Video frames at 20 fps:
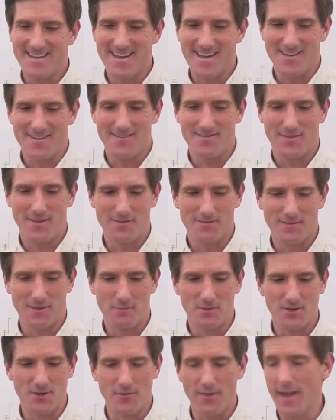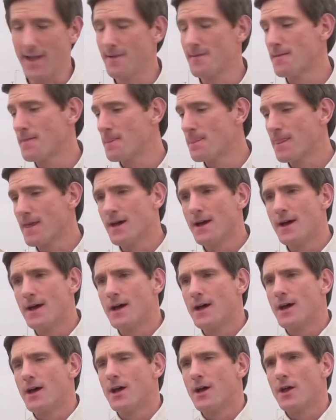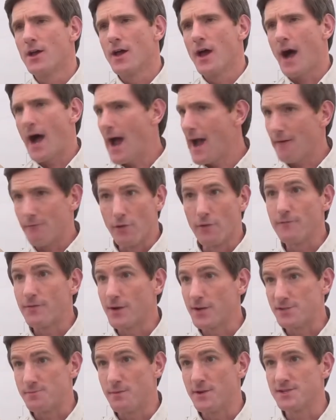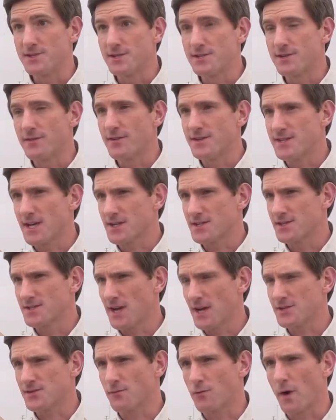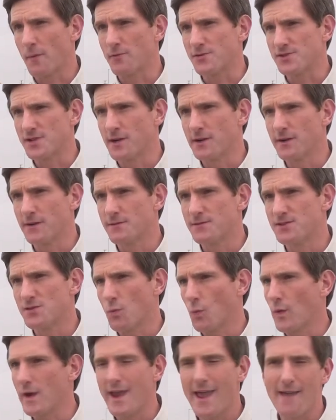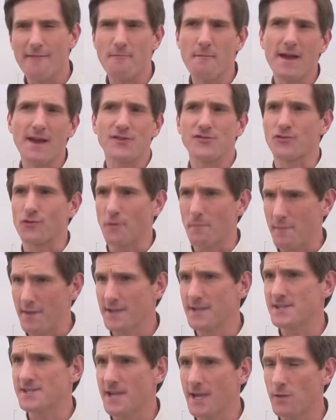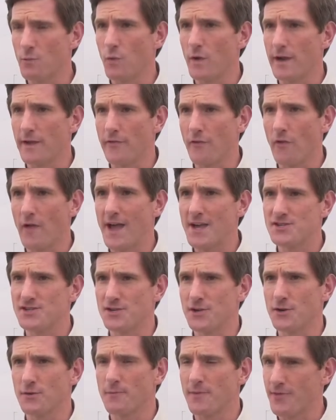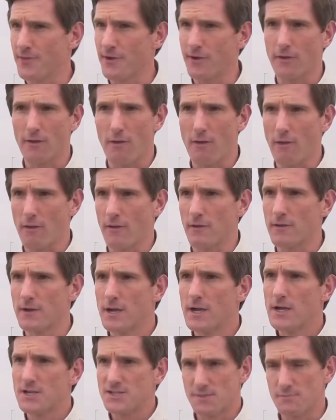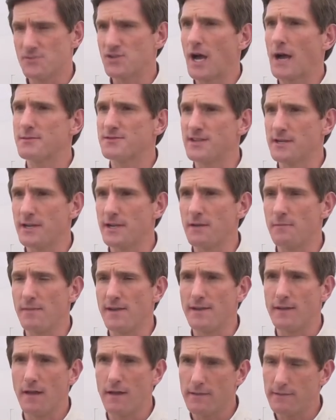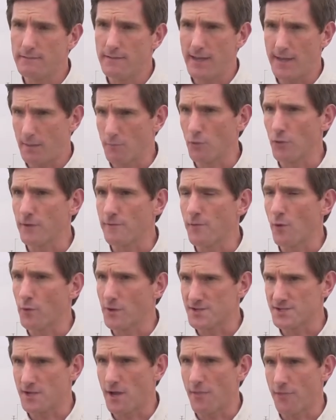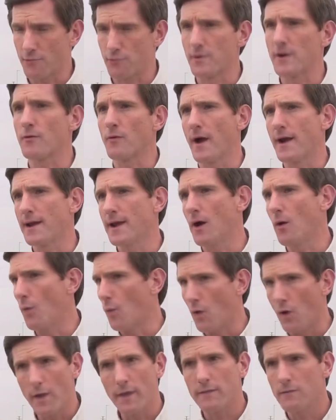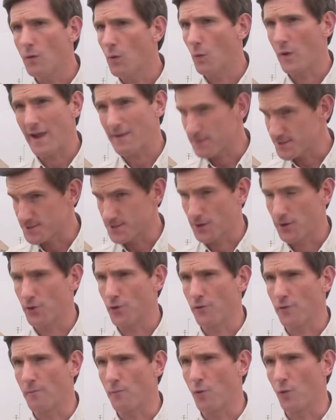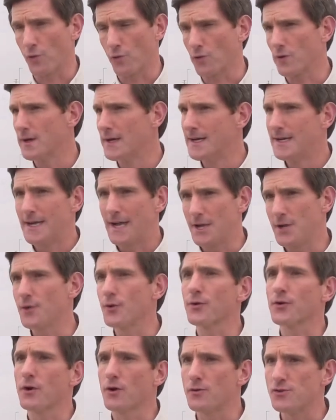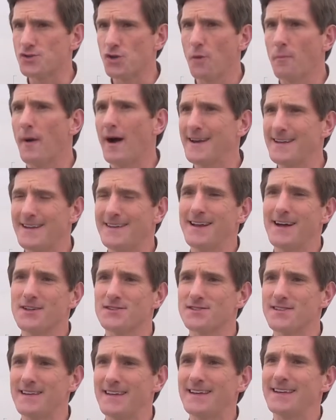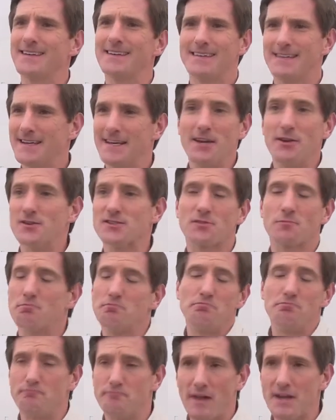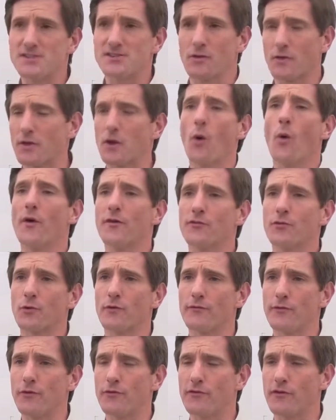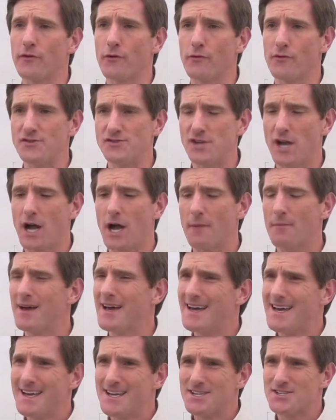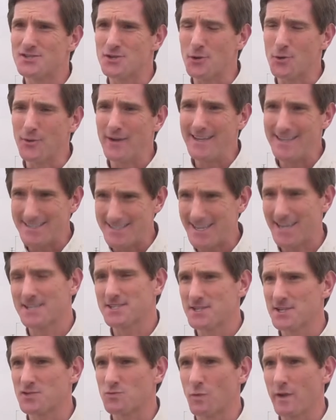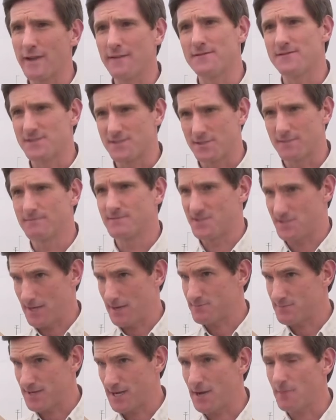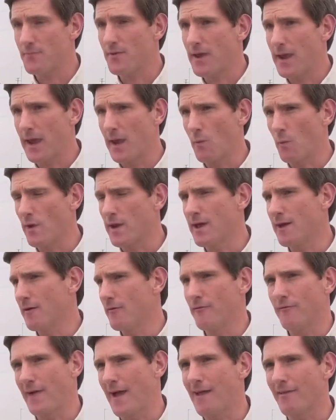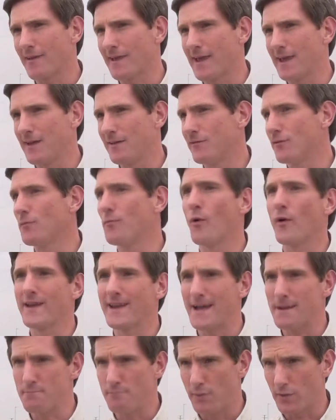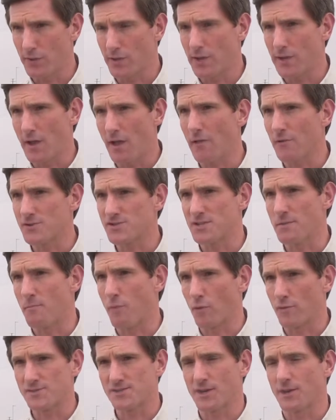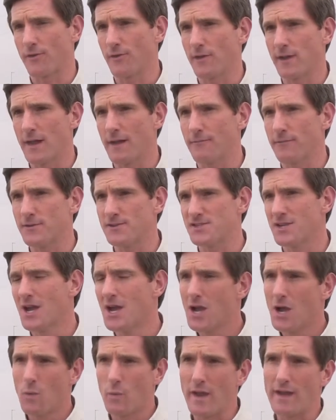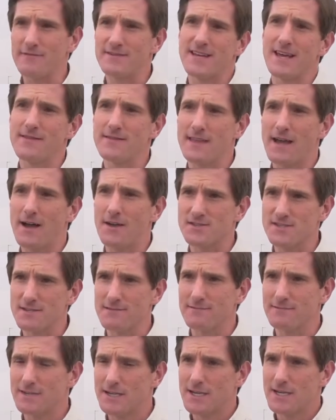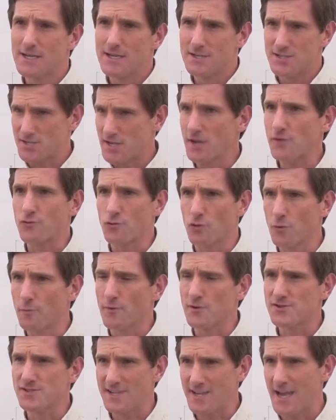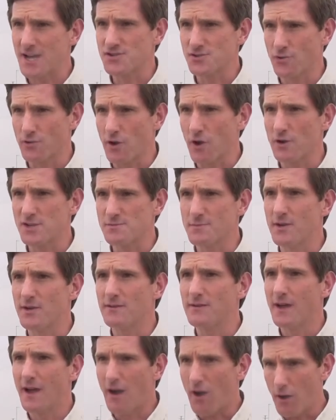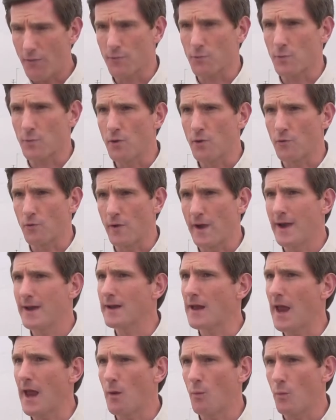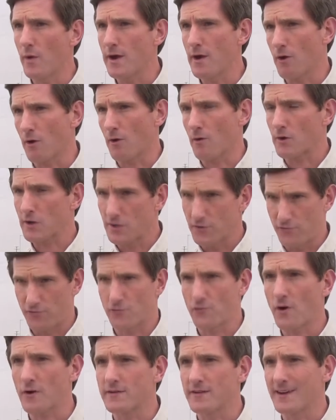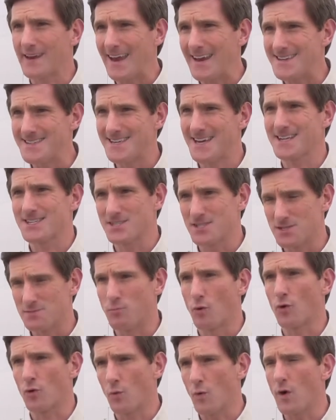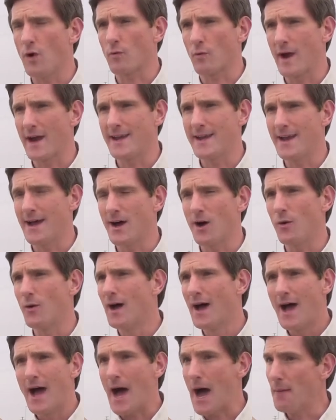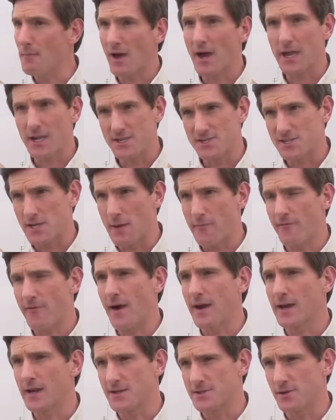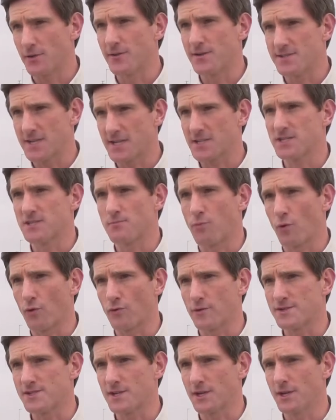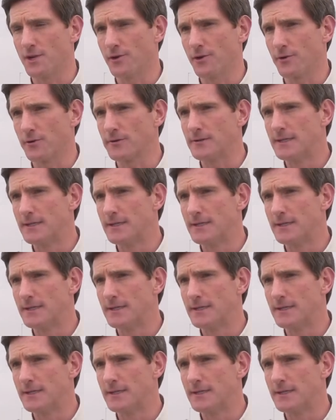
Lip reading: Yeah, let me do that. I have unfinished business in the Texas House of Representatives. We have made tremendous headway in the last year, but there are some jobs that need to be done, and I'm really focused on three right now. One, we have to secure the border. A year ago, Joe Biden announced that he is basically going to refuse to do the job. So in Texas, we have stepped up and we have allocated $2.9 billion to border security efforts. We have 10,000 state troopers and National Guardsmen on the Grande, and we are constructing a Texas border wall right now. I'm not going to stop fighting until the Texas border is secure.